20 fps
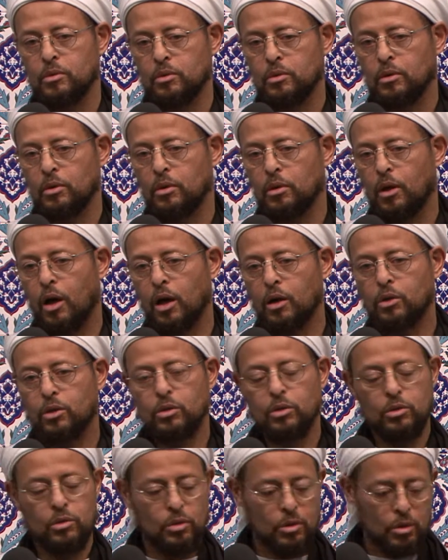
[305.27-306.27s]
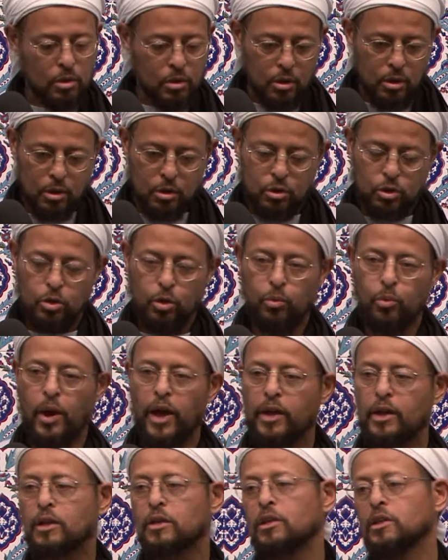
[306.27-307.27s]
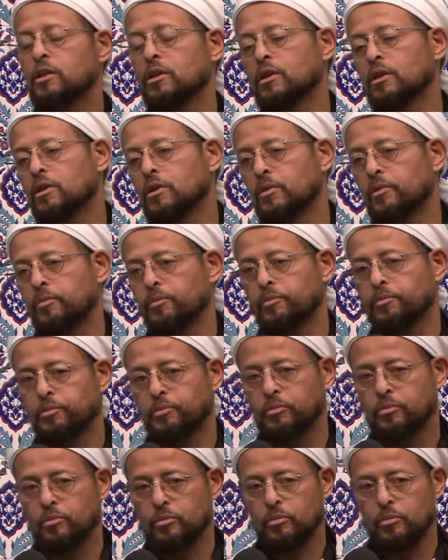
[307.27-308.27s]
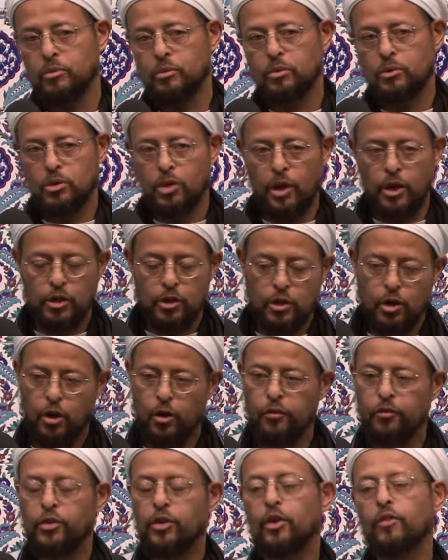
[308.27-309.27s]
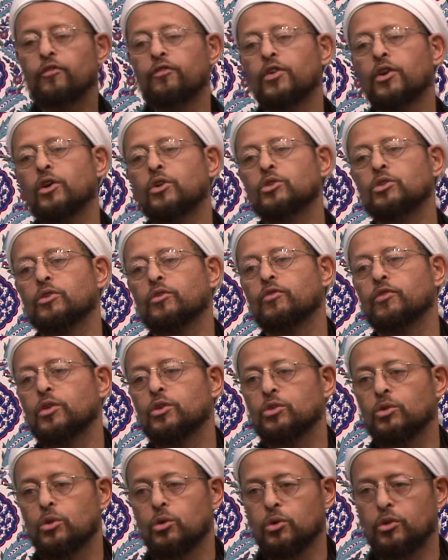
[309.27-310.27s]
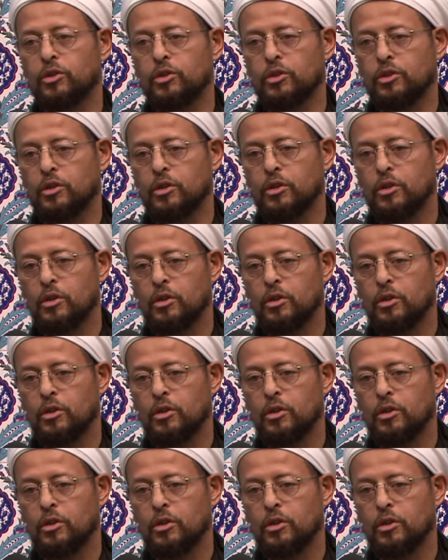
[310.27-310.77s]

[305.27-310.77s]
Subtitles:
Allah could directly take care of the affairs of this earth.